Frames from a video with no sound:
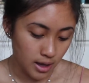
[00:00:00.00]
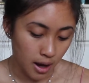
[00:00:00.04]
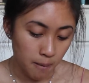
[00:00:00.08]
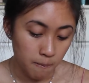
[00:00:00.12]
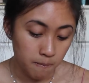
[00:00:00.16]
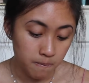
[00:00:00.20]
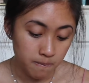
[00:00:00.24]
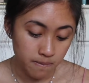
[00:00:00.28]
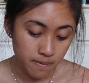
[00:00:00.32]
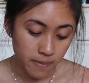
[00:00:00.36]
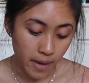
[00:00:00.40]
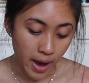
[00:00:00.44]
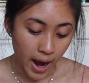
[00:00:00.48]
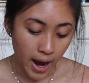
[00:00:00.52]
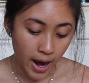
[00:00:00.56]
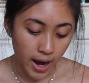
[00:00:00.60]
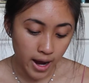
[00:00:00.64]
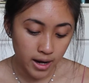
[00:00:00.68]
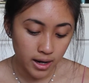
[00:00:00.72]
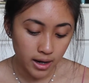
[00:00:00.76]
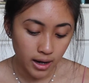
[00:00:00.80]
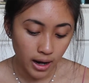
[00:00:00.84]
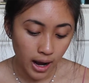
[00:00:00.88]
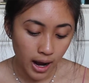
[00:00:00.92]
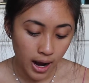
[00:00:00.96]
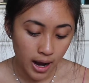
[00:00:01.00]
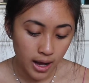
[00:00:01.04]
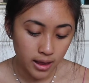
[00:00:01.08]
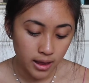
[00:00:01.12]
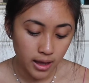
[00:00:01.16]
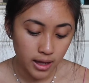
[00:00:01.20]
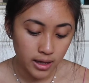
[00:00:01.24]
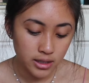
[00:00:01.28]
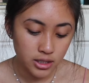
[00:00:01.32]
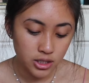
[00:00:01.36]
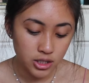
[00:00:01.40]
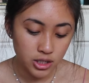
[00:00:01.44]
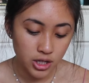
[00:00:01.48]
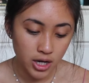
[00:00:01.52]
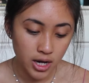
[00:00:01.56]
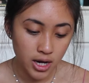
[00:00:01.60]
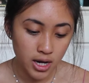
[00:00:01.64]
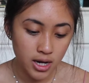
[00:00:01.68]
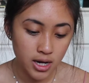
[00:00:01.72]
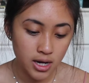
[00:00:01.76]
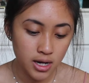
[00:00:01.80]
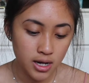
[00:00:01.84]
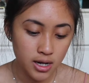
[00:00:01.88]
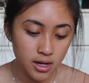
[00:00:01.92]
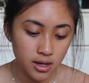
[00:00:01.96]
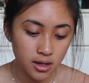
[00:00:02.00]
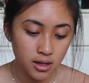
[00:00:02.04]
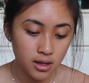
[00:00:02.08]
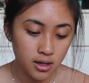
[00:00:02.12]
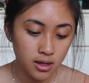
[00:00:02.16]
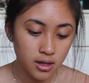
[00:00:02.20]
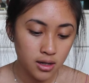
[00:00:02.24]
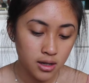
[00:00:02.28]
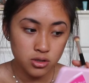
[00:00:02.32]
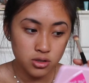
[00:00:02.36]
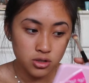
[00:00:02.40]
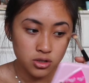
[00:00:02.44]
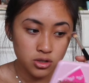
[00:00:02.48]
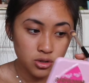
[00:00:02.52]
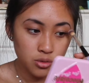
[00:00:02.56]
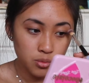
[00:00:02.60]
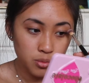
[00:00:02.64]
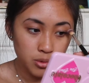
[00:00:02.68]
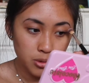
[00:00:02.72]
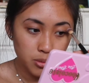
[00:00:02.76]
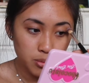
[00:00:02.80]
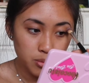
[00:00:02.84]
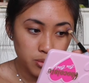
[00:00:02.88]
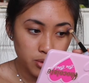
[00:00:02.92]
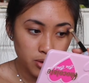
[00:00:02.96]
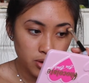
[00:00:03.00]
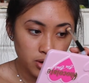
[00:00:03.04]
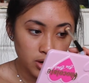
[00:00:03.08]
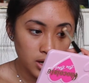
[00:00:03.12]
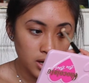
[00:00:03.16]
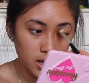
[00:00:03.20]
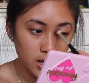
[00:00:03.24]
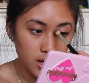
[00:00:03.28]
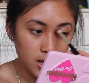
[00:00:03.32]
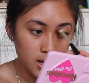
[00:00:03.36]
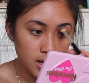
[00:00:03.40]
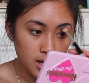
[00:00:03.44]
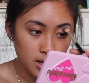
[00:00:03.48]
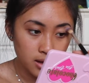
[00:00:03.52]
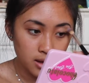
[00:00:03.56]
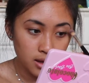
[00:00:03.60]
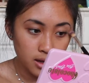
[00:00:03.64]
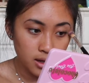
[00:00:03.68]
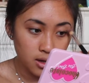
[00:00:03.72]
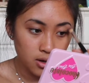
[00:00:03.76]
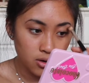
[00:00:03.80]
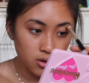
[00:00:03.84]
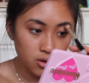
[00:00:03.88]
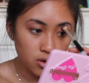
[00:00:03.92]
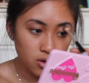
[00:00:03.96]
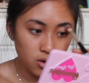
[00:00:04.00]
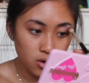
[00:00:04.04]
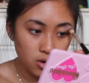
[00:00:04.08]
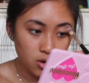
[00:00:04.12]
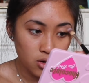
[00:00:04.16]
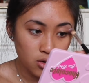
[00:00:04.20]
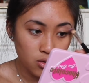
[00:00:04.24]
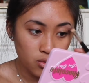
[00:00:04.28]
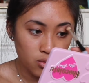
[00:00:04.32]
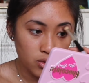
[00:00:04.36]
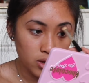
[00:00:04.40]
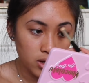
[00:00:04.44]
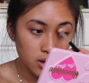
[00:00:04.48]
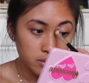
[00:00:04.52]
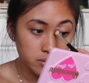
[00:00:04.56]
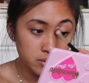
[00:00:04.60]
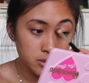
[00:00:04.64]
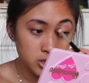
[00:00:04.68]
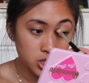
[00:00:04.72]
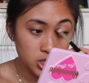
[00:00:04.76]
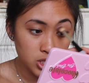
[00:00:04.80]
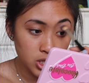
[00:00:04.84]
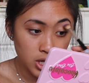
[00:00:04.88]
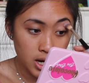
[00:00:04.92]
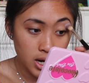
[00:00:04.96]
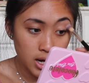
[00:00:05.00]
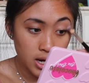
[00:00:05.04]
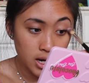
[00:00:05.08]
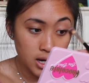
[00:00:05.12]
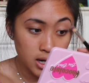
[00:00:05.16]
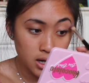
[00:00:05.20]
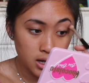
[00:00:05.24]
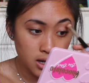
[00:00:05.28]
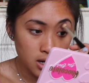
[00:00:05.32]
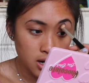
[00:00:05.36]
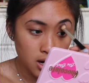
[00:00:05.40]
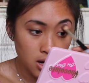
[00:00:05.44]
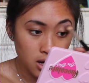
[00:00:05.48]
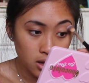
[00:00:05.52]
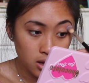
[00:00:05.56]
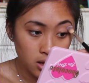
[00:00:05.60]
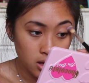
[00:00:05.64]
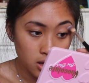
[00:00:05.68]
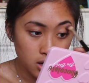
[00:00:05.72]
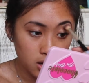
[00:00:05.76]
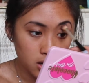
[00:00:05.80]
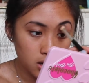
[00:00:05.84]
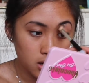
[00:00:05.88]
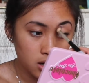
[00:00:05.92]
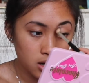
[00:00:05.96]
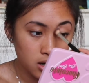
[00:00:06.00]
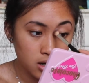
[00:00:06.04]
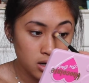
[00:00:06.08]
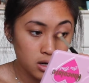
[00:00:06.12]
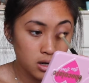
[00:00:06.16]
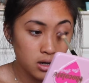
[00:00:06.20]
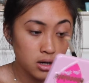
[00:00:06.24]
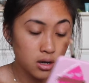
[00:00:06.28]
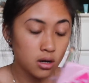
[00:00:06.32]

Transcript: a matte highlight shade, super pretty and like cream shade color.